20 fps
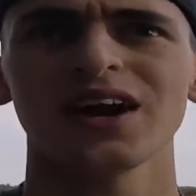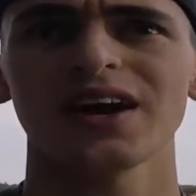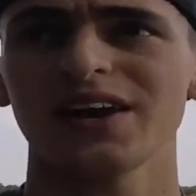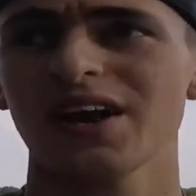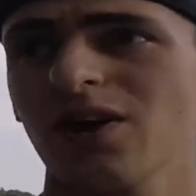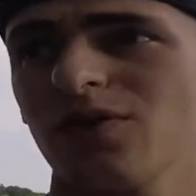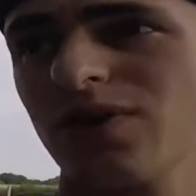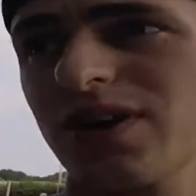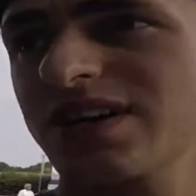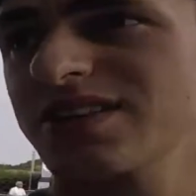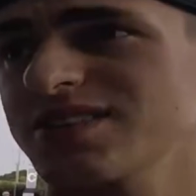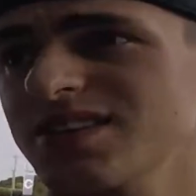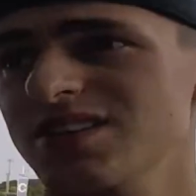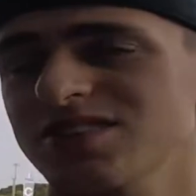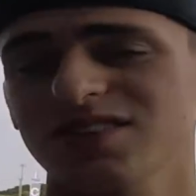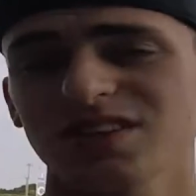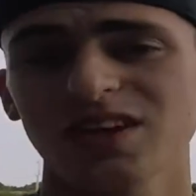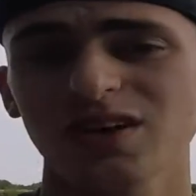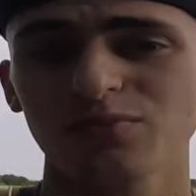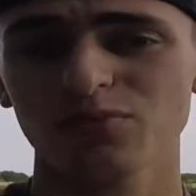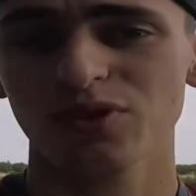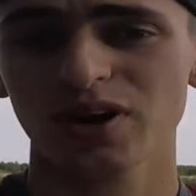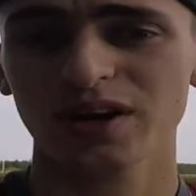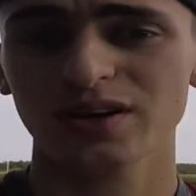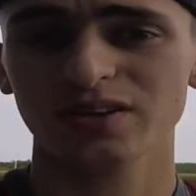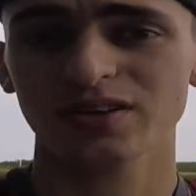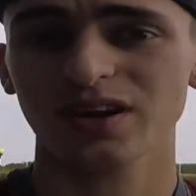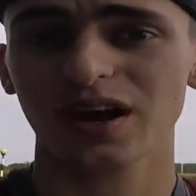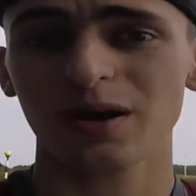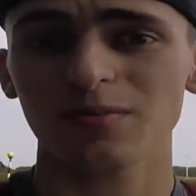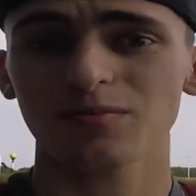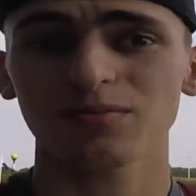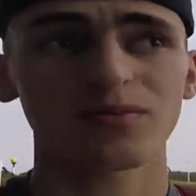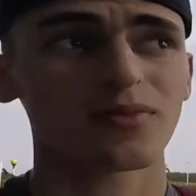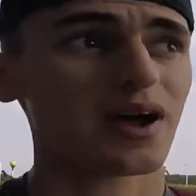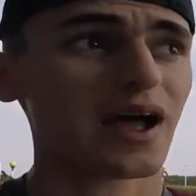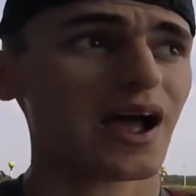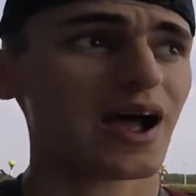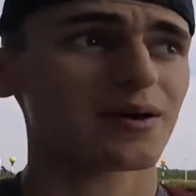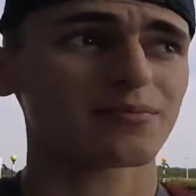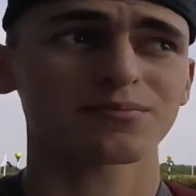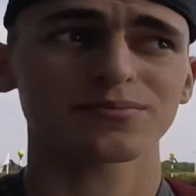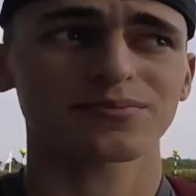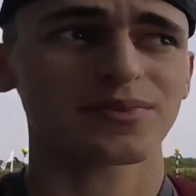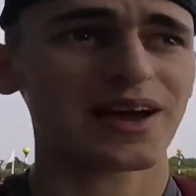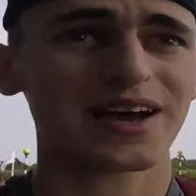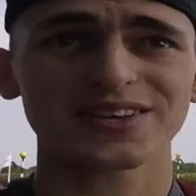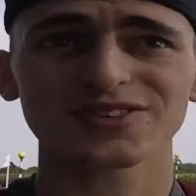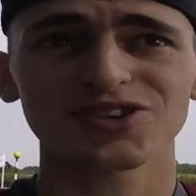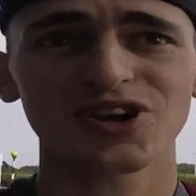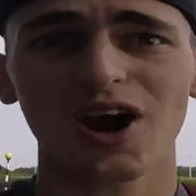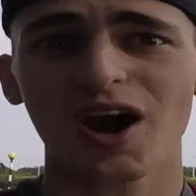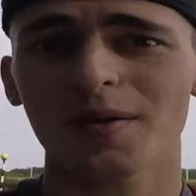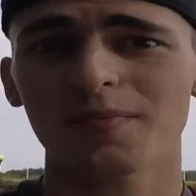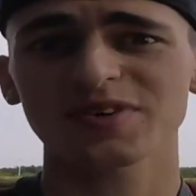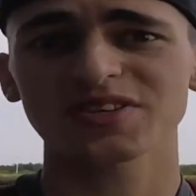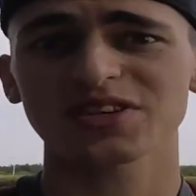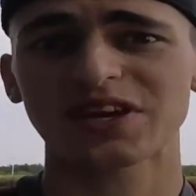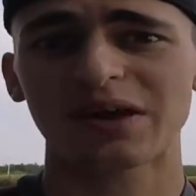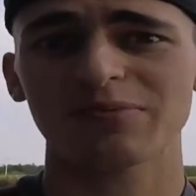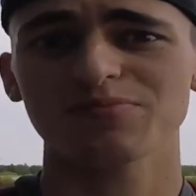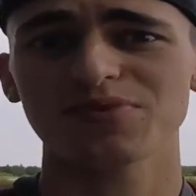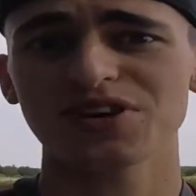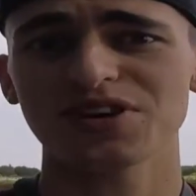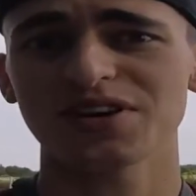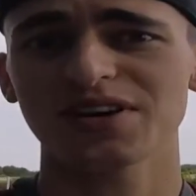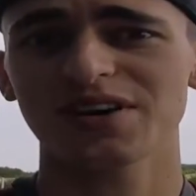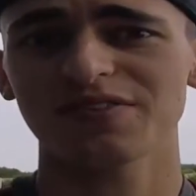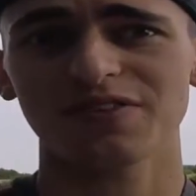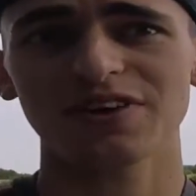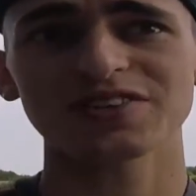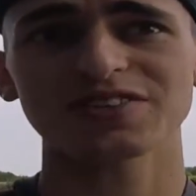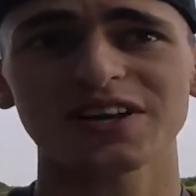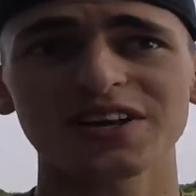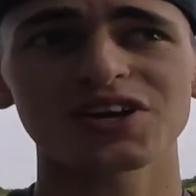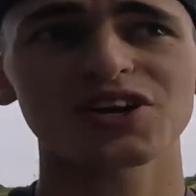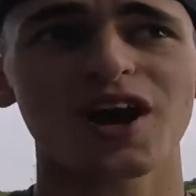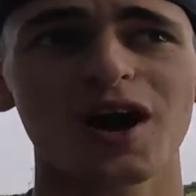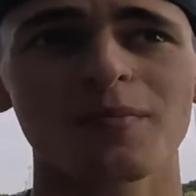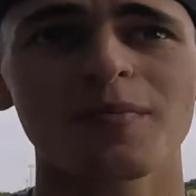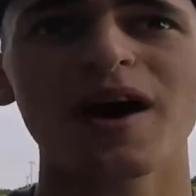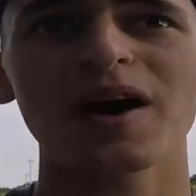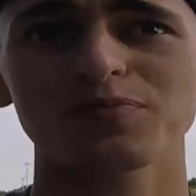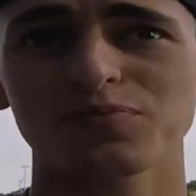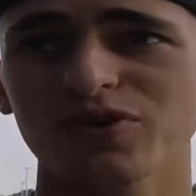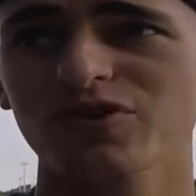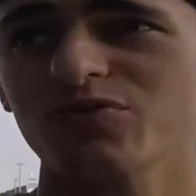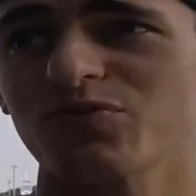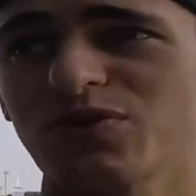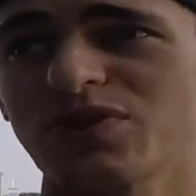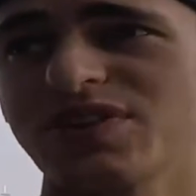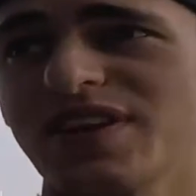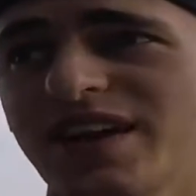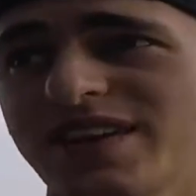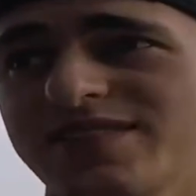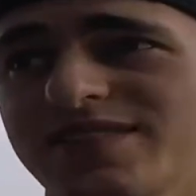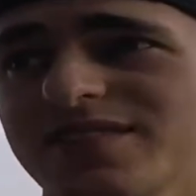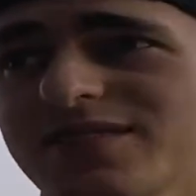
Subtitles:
Now we're at Stansted Airport, and I'm as calm as can be. If I was any calmer, I'd probably be dead